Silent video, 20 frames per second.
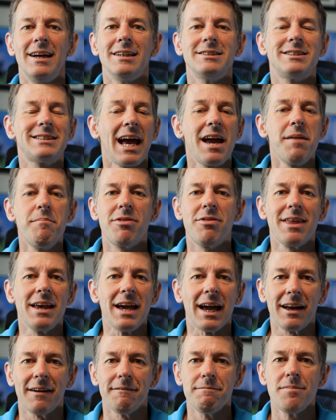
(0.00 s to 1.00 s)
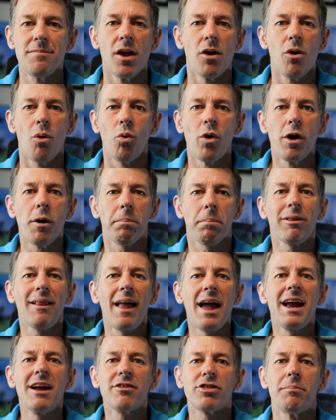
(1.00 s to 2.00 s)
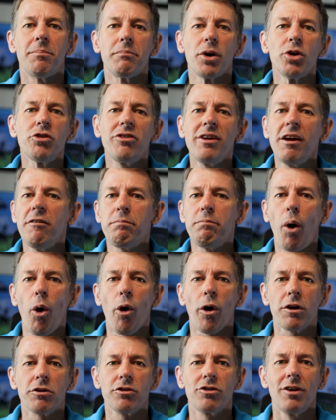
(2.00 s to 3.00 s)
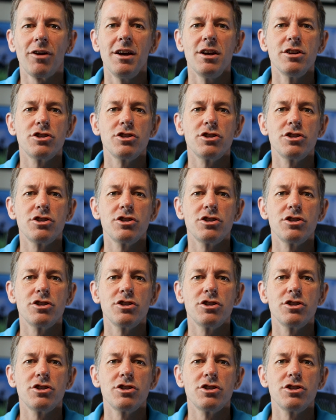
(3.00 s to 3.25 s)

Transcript: Same thing. We're playing at the mercy of parks,